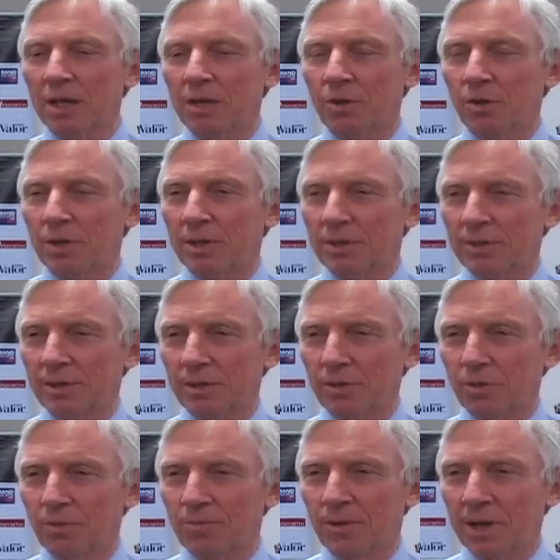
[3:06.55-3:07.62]
you, uh,
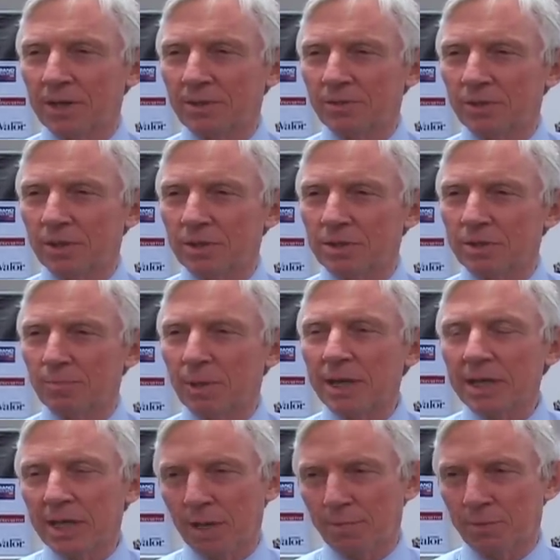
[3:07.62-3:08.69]
you'll find that
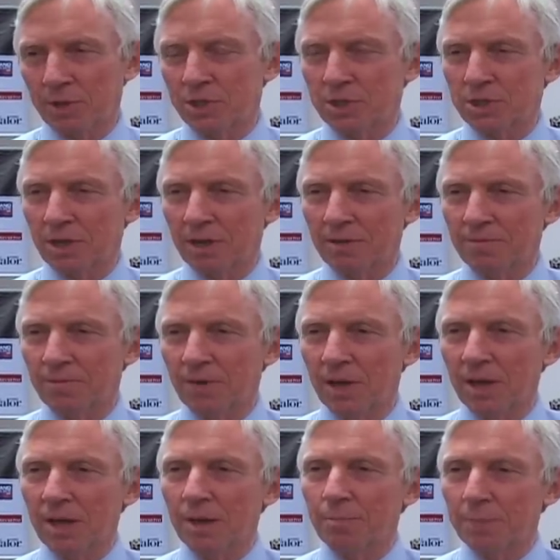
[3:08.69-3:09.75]
many companies have
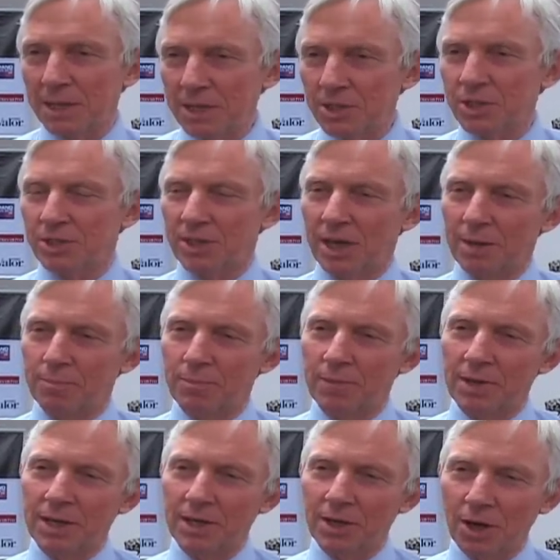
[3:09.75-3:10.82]
been to them
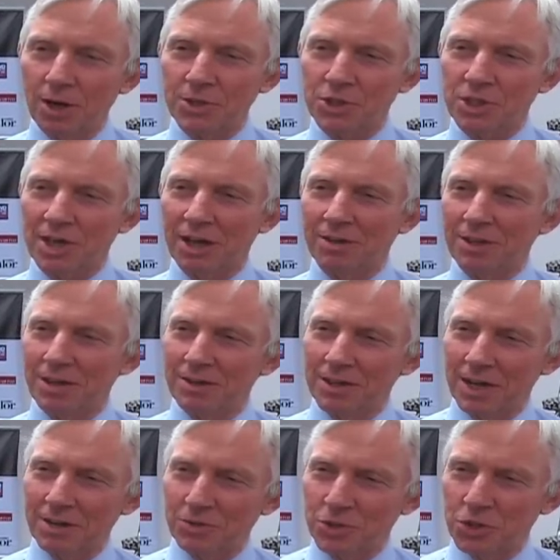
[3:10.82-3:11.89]
and asked how, they,
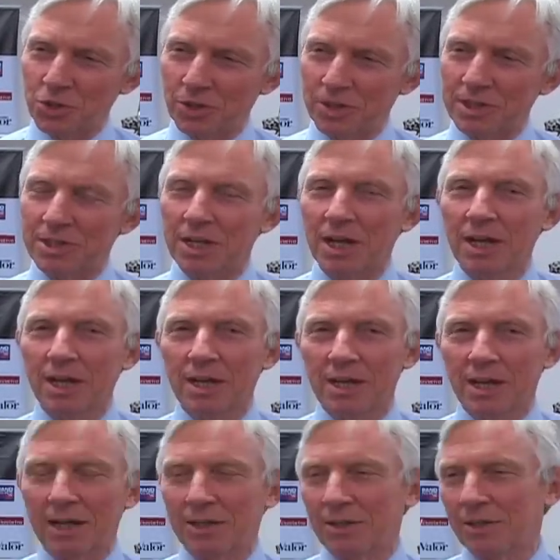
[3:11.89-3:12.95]
how to do it,
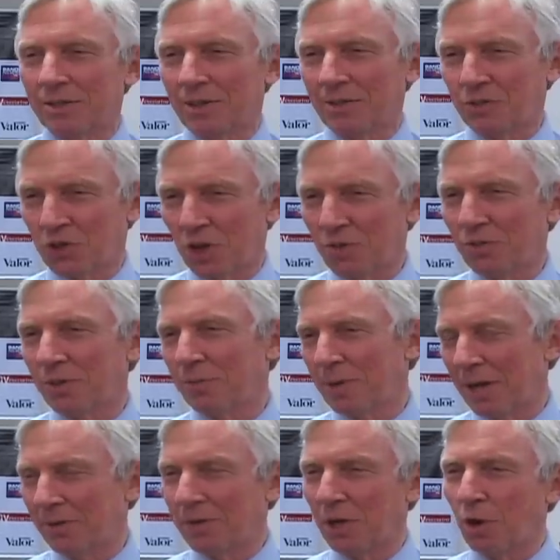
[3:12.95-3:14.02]
and they've shown them
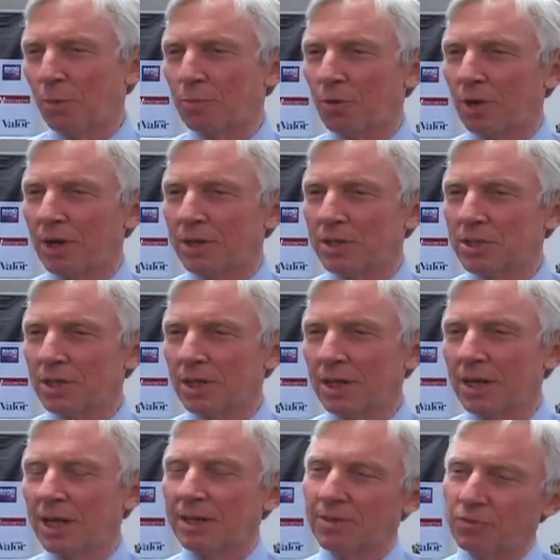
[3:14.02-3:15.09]
how they operate,
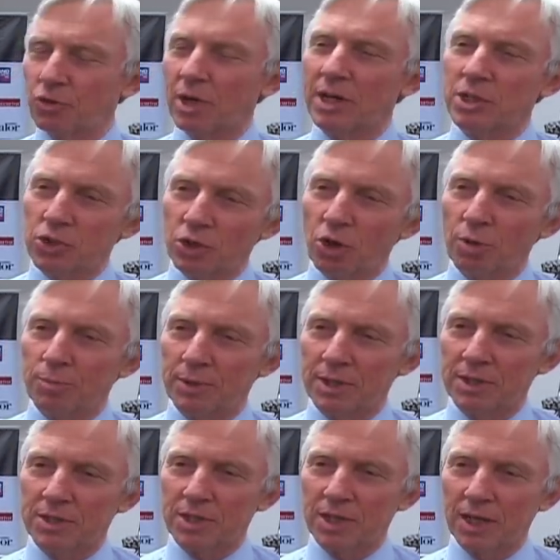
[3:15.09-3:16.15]
and they've tried to copy
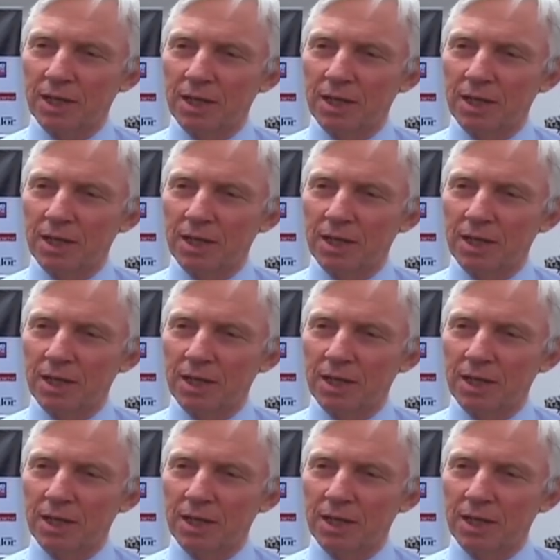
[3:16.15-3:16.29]
it.